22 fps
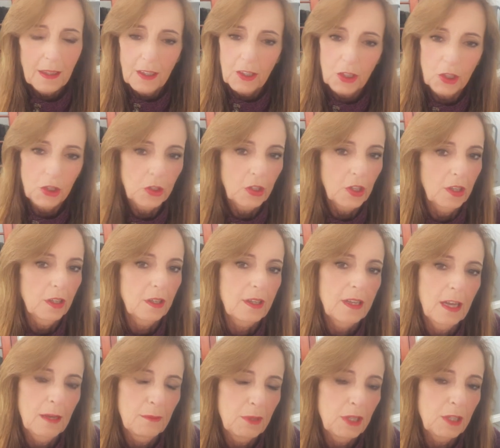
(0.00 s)
You know,
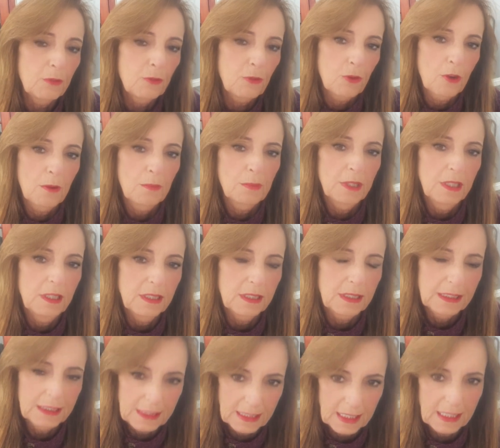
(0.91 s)
coming from a
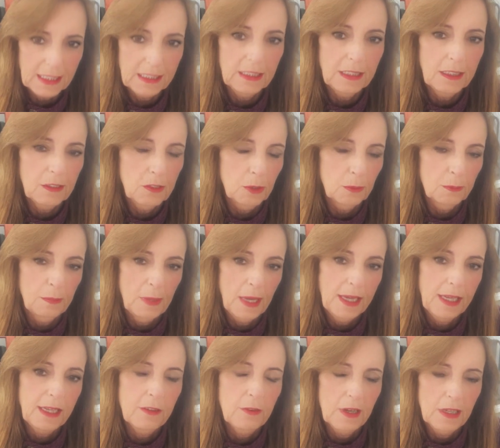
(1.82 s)
technical
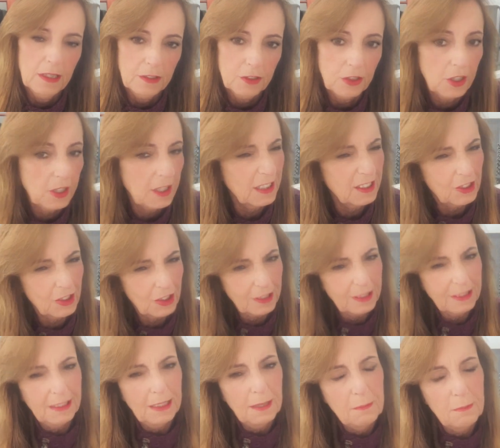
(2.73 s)
background, you can
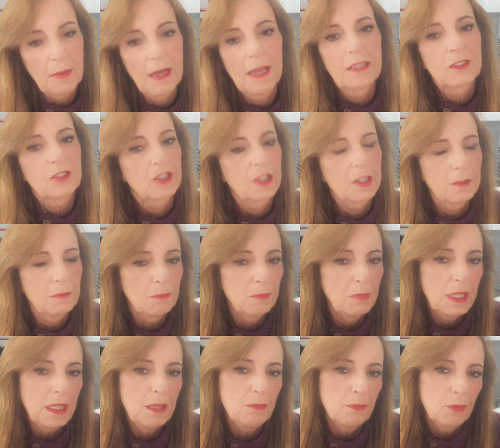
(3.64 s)
just imagine
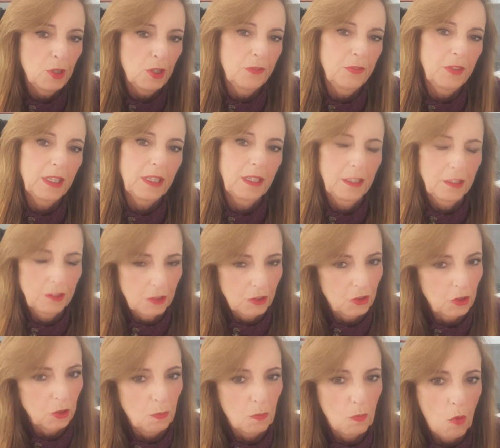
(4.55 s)
me moving
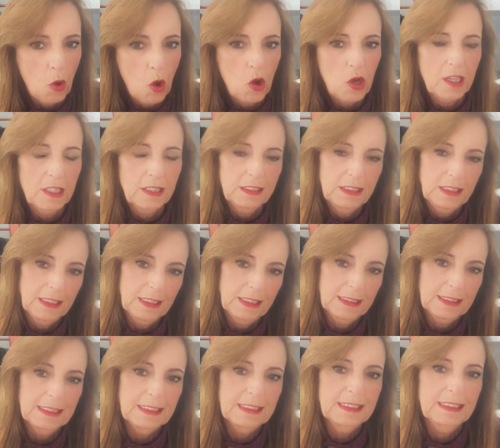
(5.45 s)
into marketing
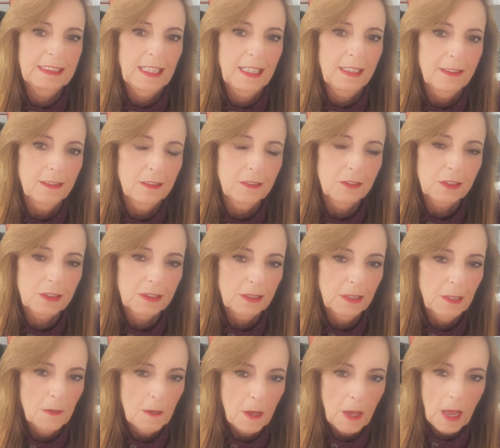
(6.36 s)
and sales,
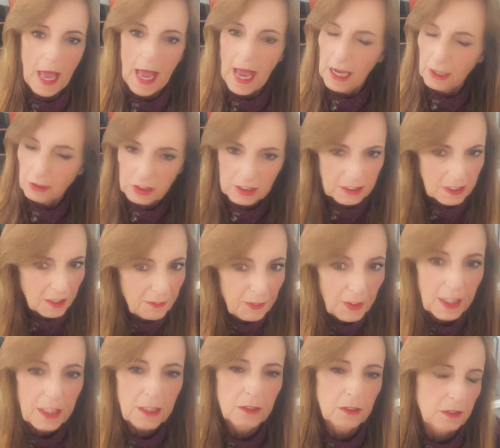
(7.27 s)
how
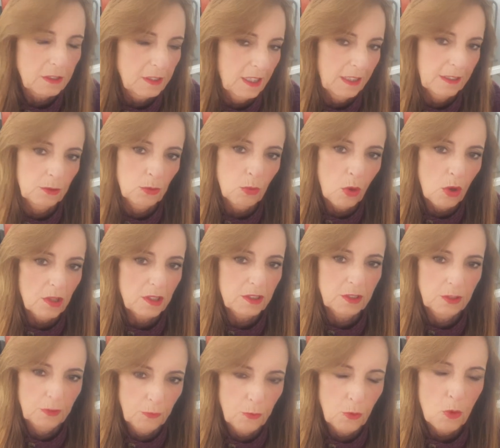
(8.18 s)
difficult that
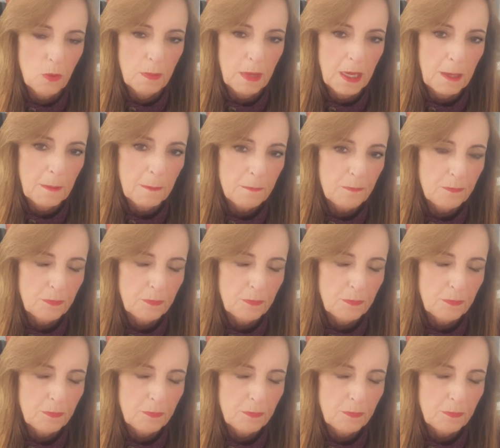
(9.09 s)
was for me.